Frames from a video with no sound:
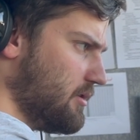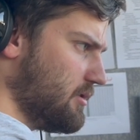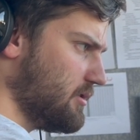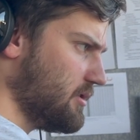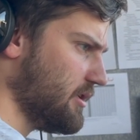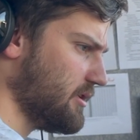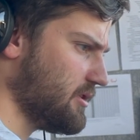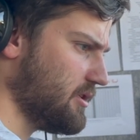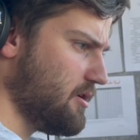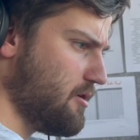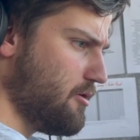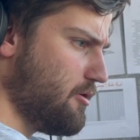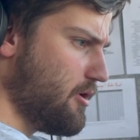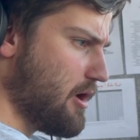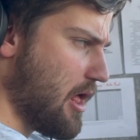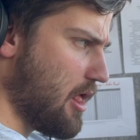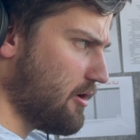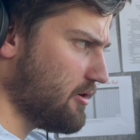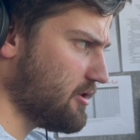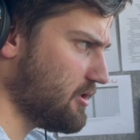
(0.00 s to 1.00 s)

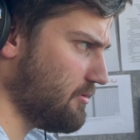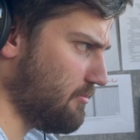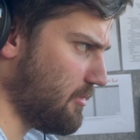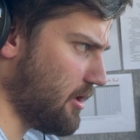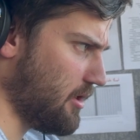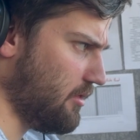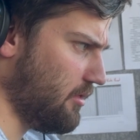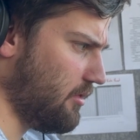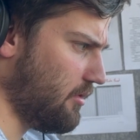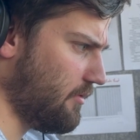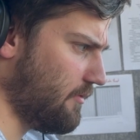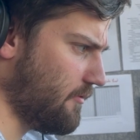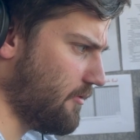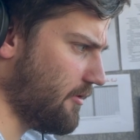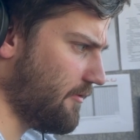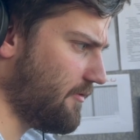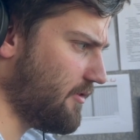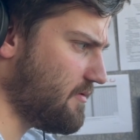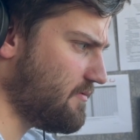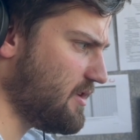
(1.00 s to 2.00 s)
$62 a month for
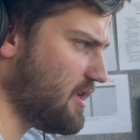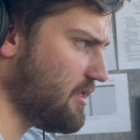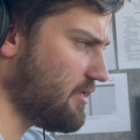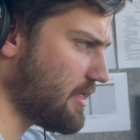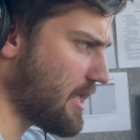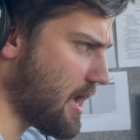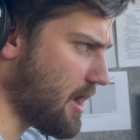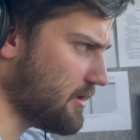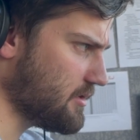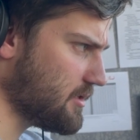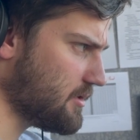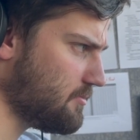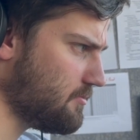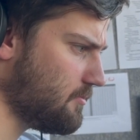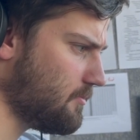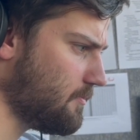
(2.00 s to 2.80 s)
the $15,000.